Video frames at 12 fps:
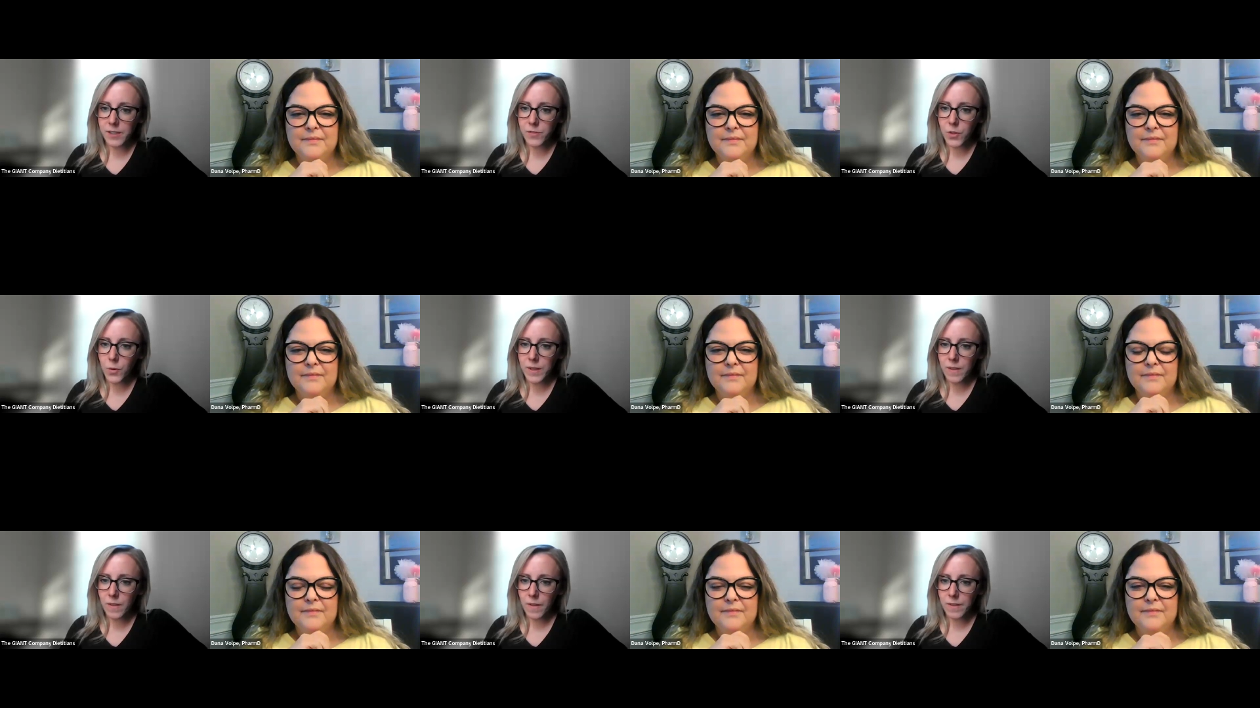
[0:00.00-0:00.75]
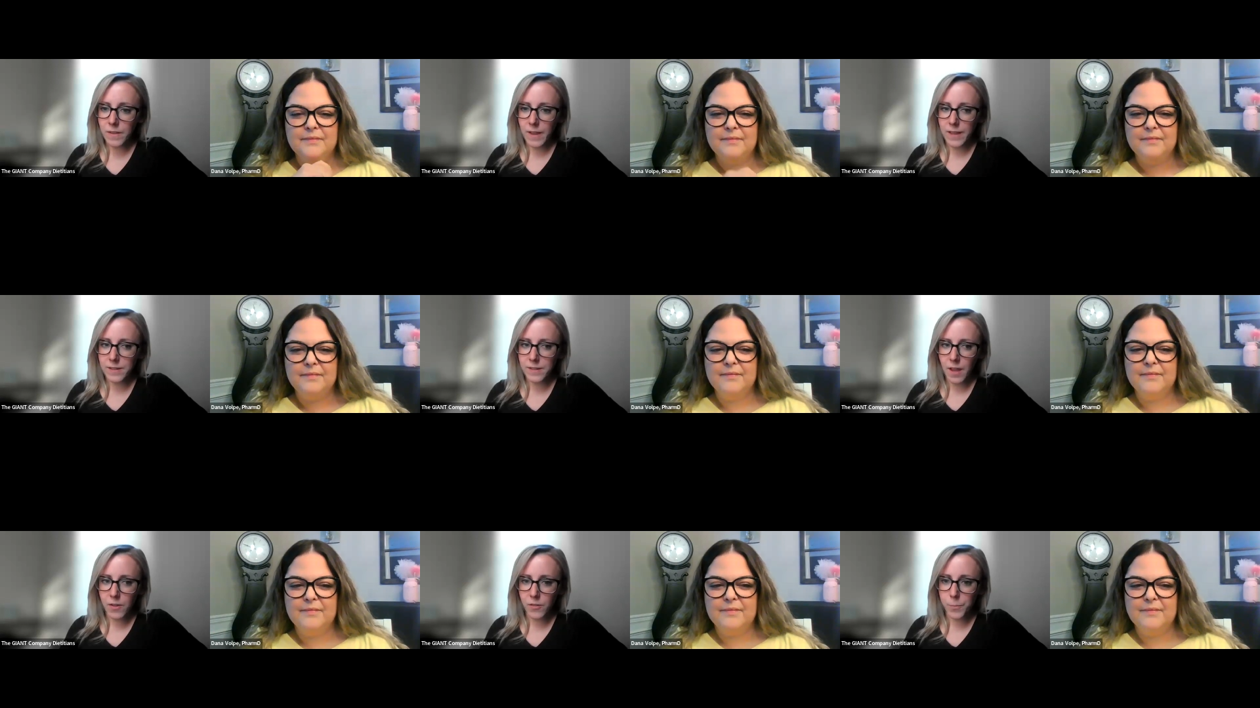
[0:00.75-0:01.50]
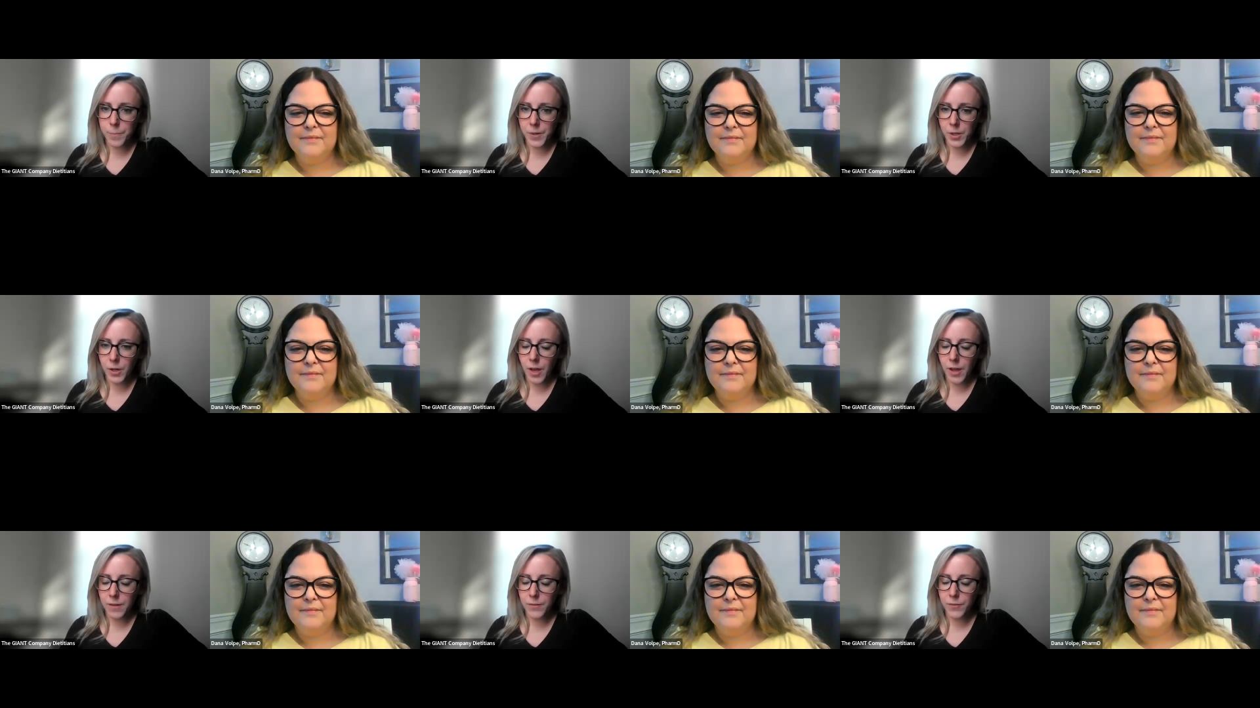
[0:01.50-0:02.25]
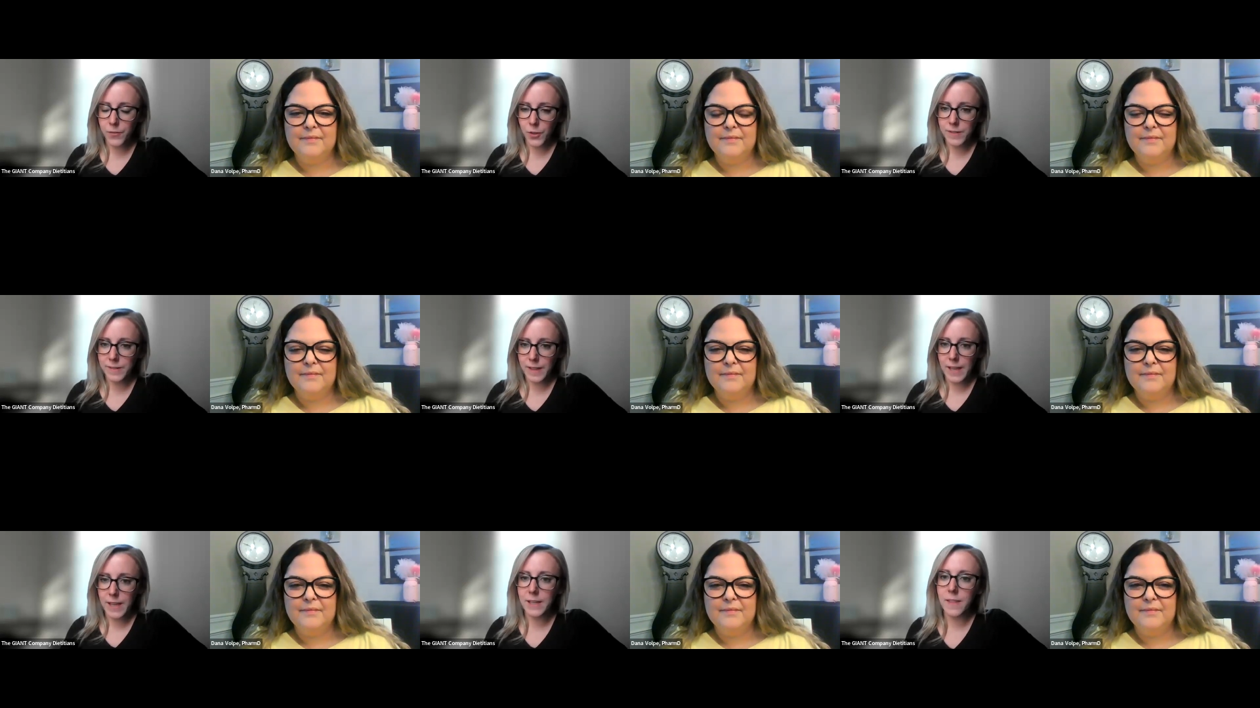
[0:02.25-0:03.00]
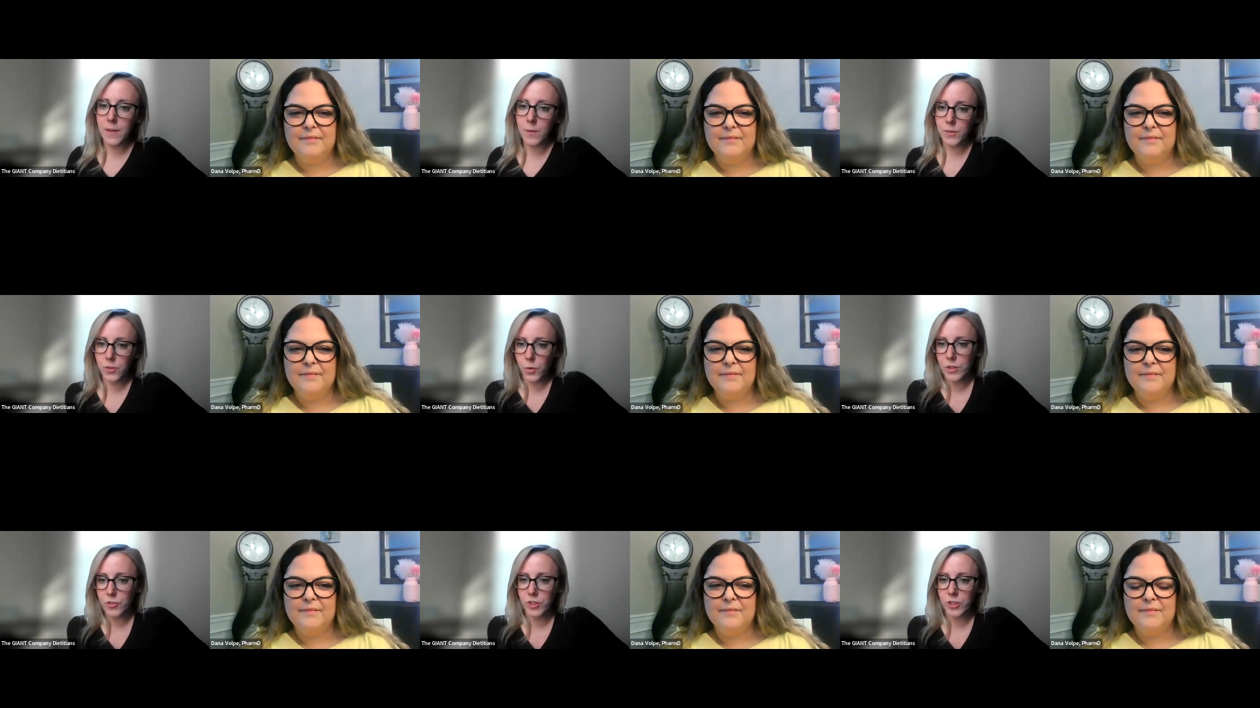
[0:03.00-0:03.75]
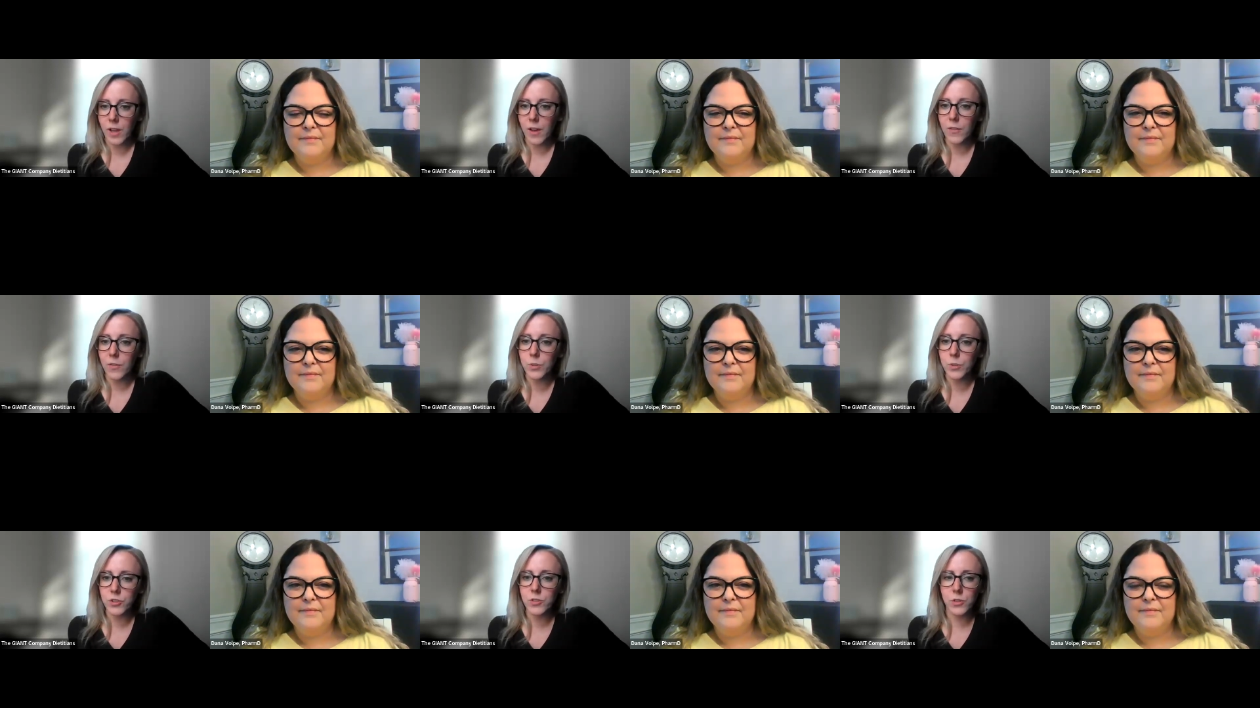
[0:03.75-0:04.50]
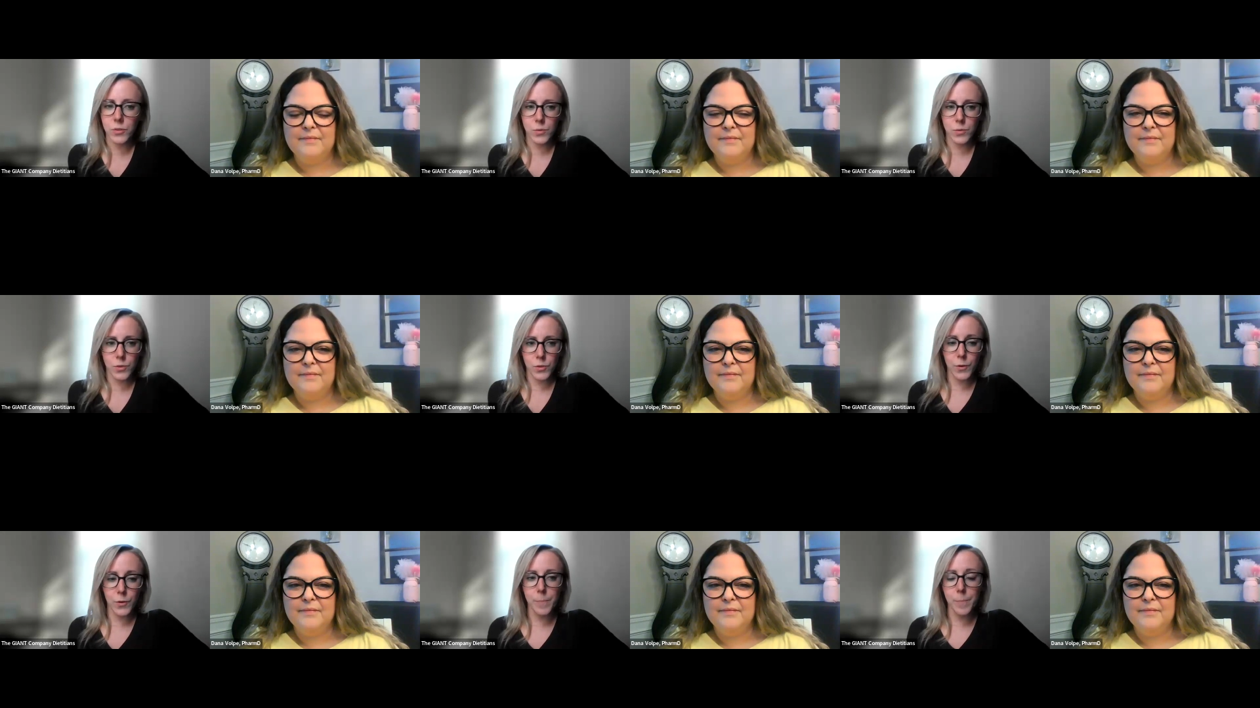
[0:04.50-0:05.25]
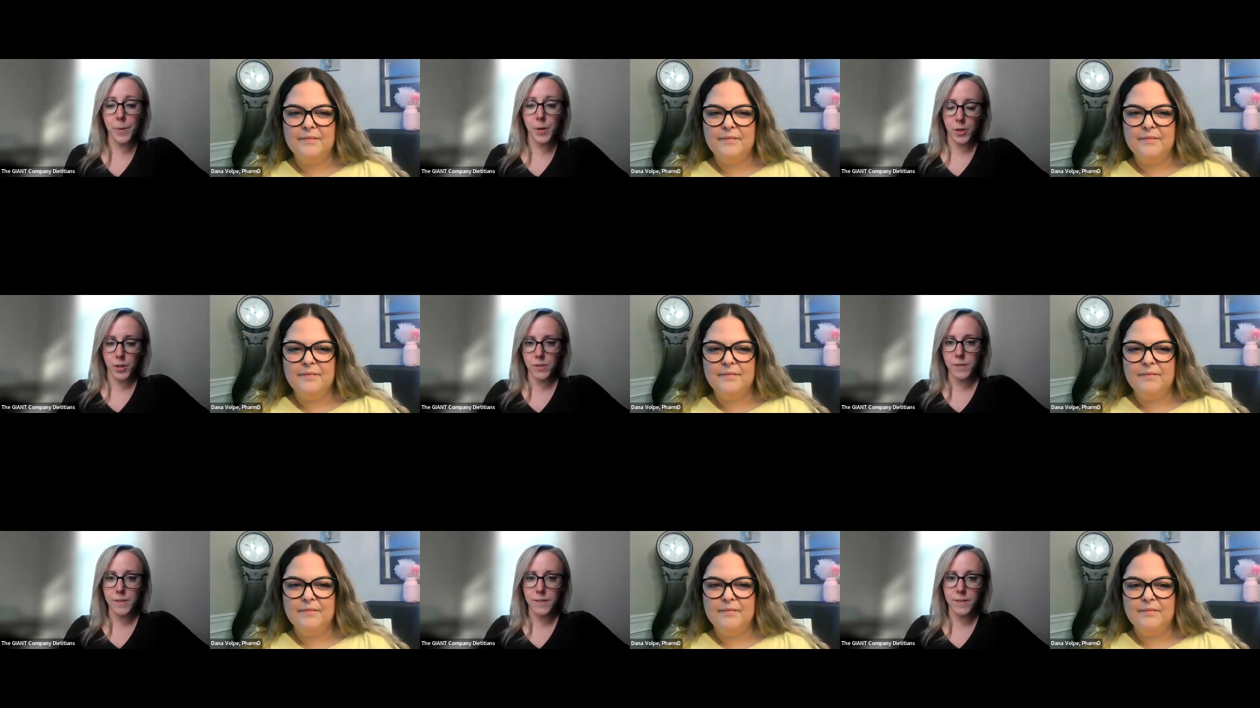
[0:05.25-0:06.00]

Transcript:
Speaker 1: kind of going along the lines of burn, of first aid, there was a question of what do you use for burn?